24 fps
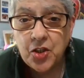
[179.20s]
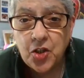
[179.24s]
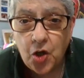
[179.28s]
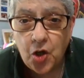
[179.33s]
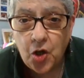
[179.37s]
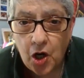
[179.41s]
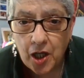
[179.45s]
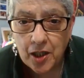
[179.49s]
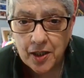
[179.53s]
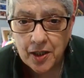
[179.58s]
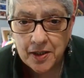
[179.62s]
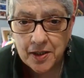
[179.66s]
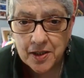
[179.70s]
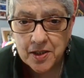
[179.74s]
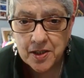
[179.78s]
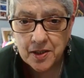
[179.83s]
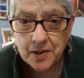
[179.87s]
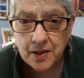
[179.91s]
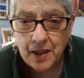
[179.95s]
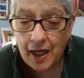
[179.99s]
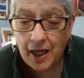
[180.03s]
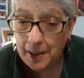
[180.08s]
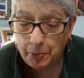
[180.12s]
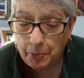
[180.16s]

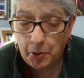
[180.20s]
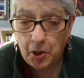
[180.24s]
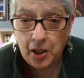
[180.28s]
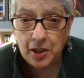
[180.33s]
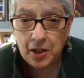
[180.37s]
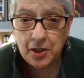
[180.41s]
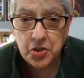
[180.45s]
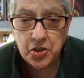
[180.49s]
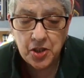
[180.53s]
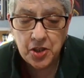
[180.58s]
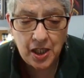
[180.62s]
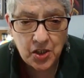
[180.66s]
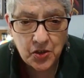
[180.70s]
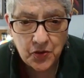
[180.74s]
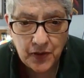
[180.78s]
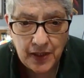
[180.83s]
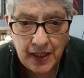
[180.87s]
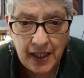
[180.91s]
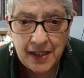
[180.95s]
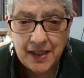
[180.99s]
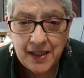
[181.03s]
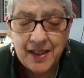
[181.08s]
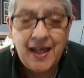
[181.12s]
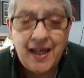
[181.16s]
Collins. I apologize for
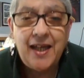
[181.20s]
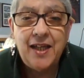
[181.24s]
that.